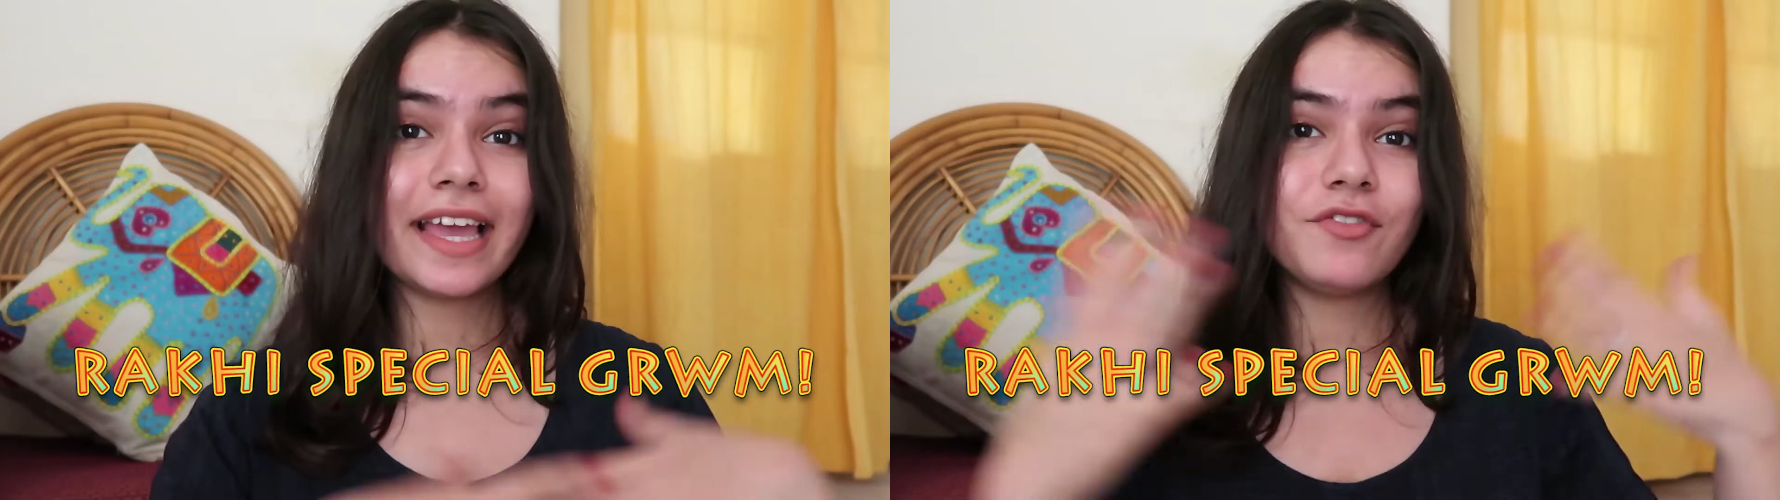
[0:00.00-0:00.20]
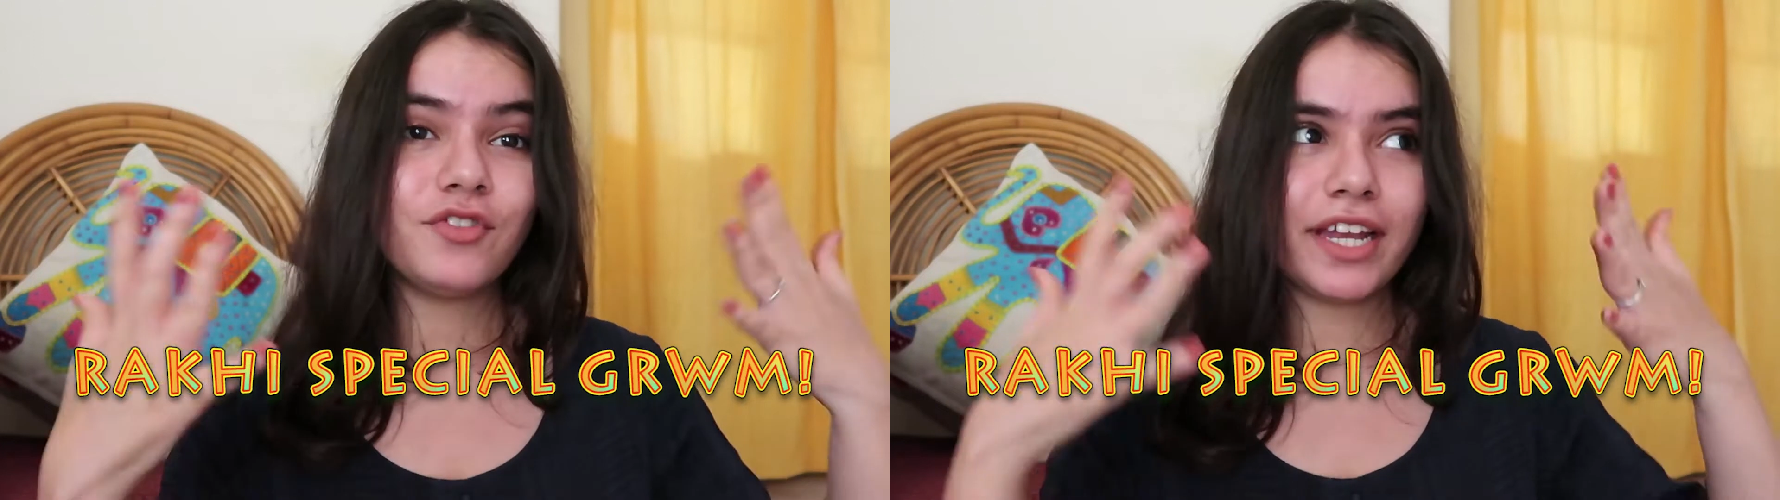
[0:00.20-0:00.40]

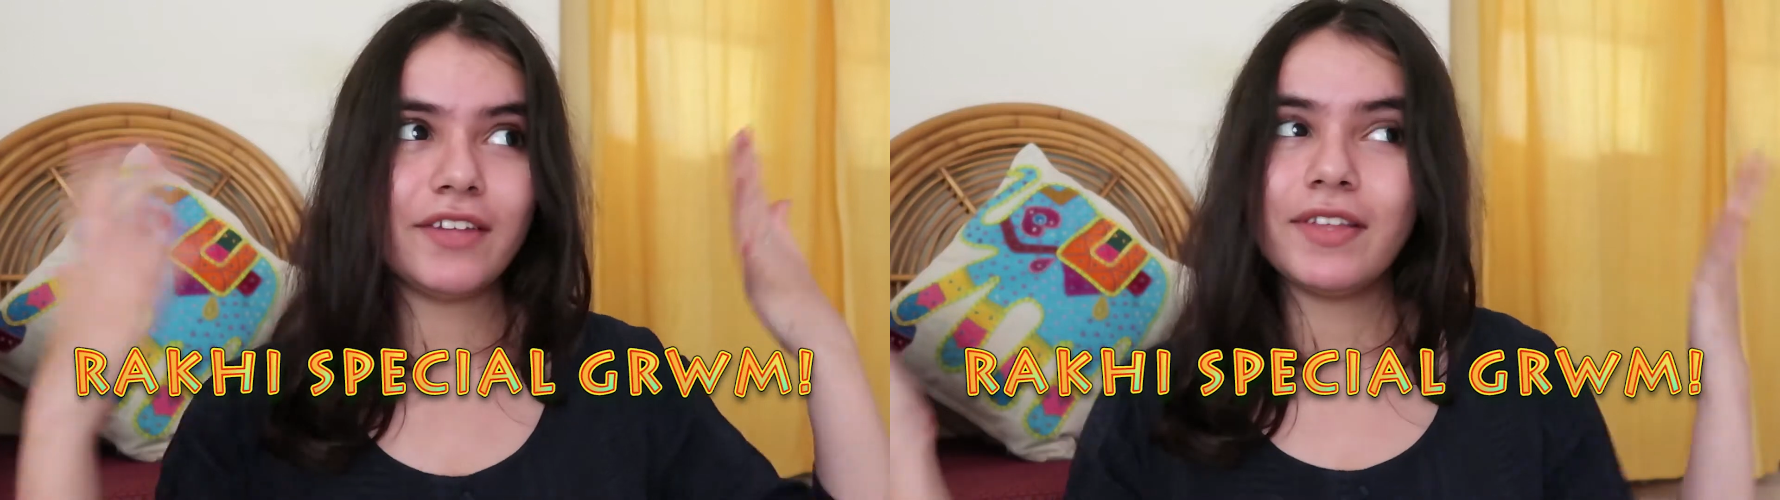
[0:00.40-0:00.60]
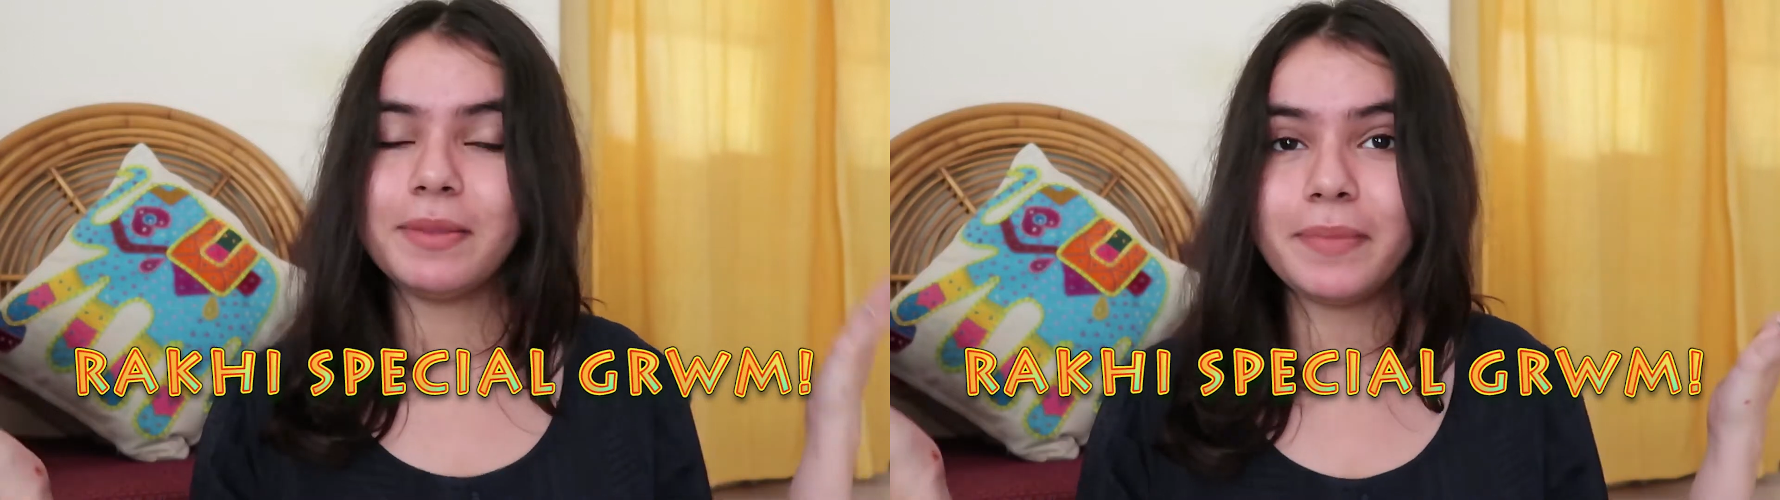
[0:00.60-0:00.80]
get
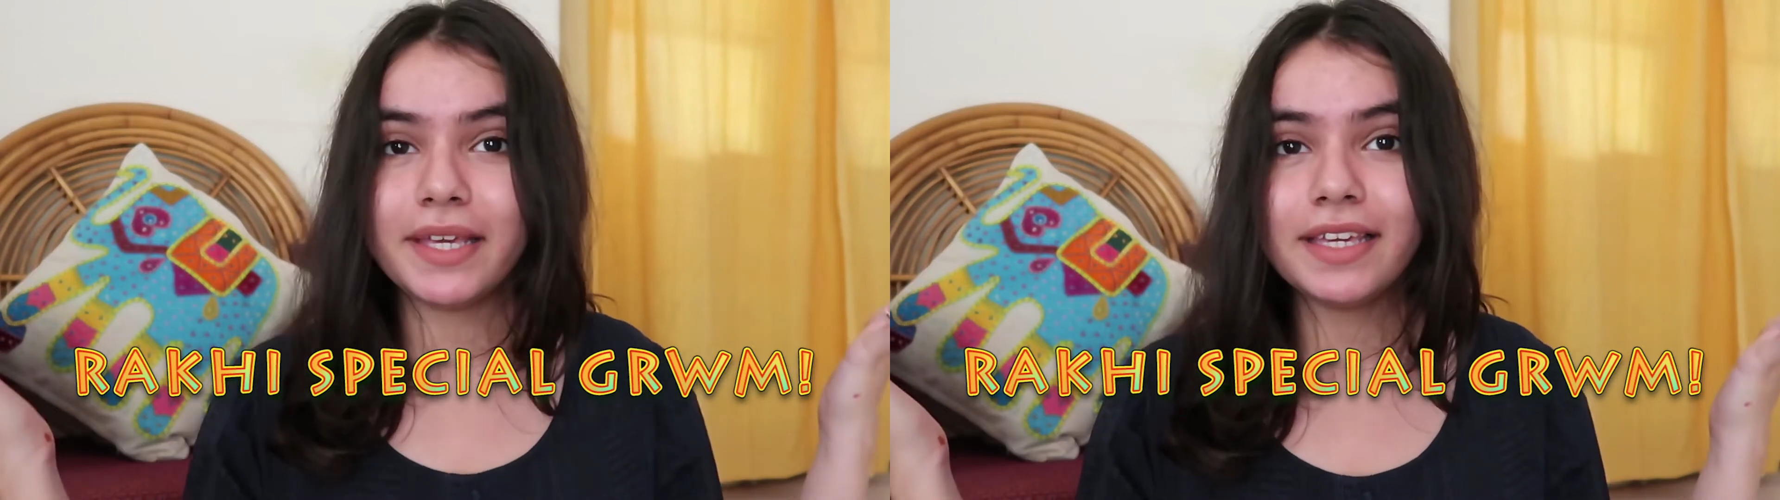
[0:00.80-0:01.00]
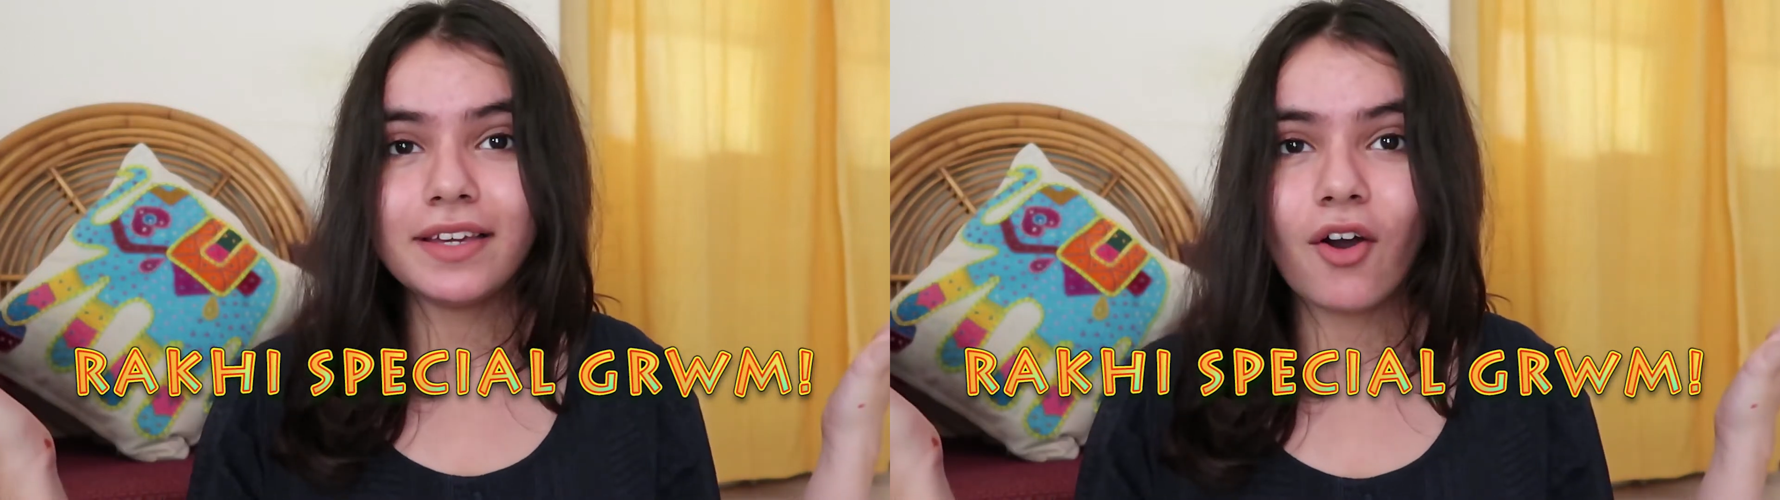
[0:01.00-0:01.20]
ready with me,